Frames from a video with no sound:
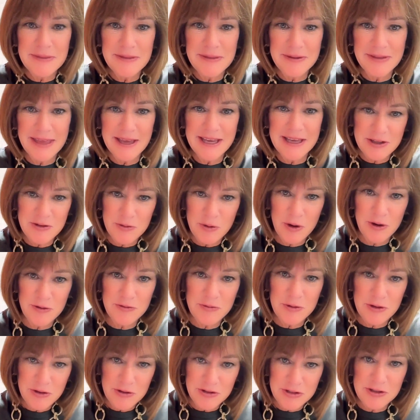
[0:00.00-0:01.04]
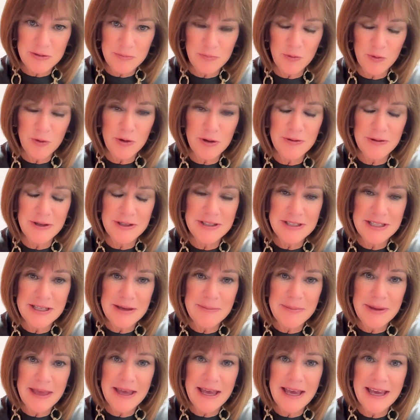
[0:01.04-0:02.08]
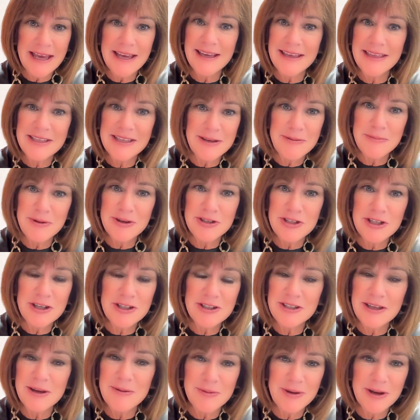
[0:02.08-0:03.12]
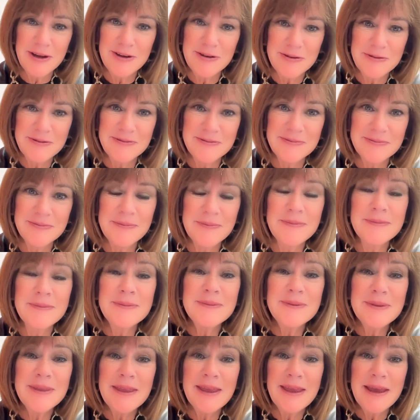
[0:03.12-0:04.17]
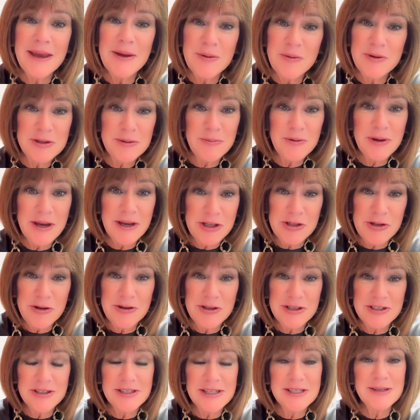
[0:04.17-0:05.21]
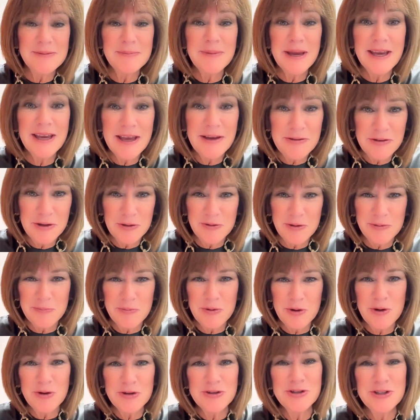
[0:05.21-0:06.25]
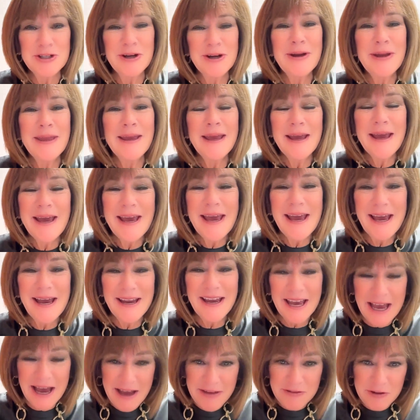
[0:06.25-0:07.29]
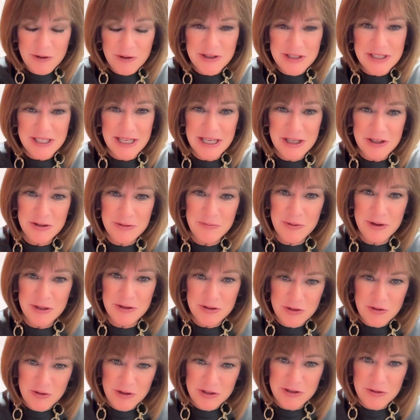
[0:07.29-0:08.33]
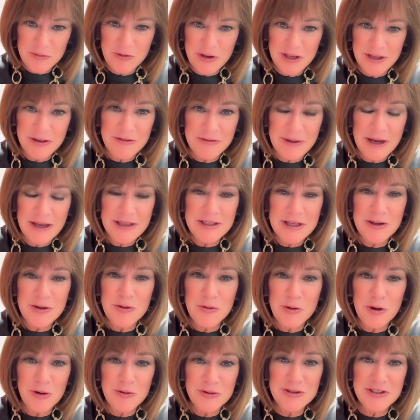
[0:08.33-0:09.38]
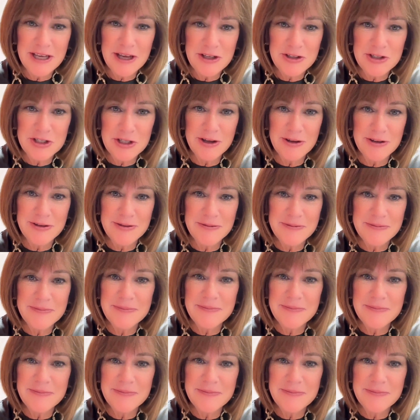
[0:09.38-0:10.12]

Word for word: Thank you all for your support of the CBA and CPG Summit. It was a pleasure to see many of you in person and have your engagement during the Reinvent and Grow session.